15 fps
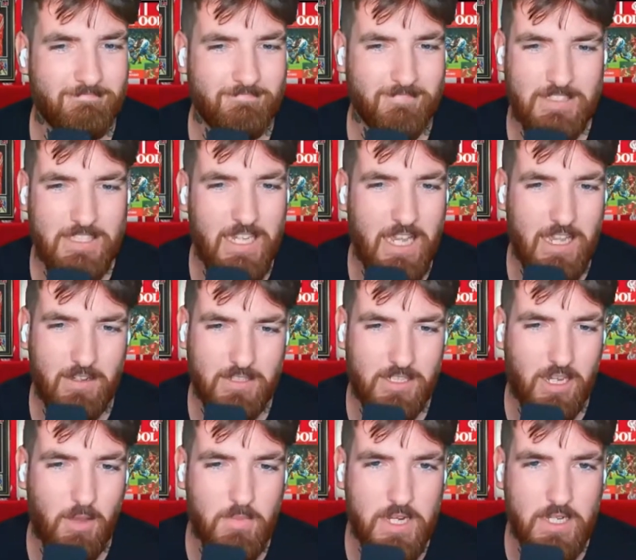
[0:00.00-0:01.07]
Yeah.
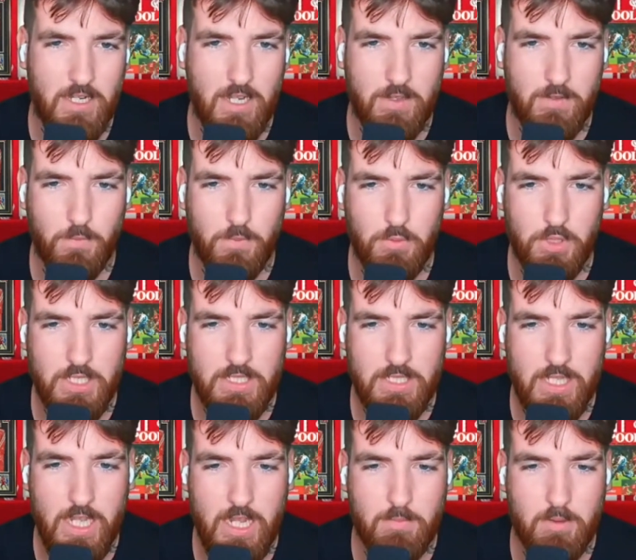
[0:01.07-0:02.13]
So, I mean, if we wanted to
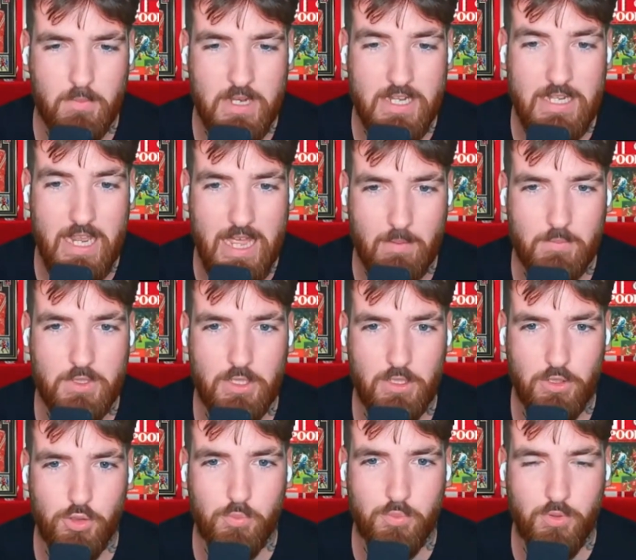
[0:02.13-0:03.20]
keep him in his
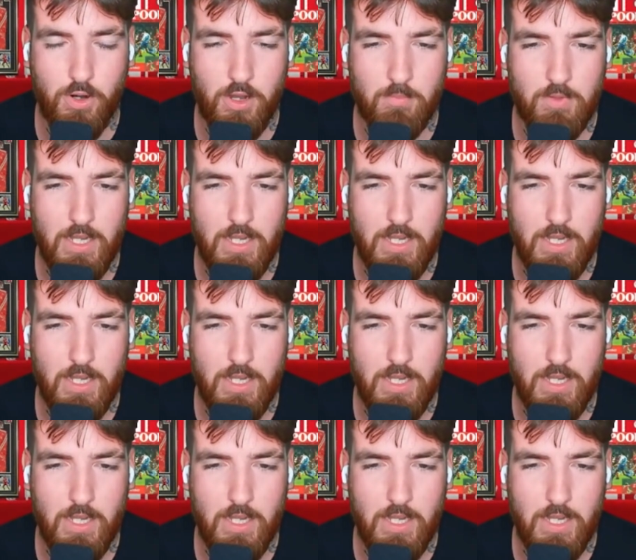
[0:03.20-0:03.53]
absolute prime,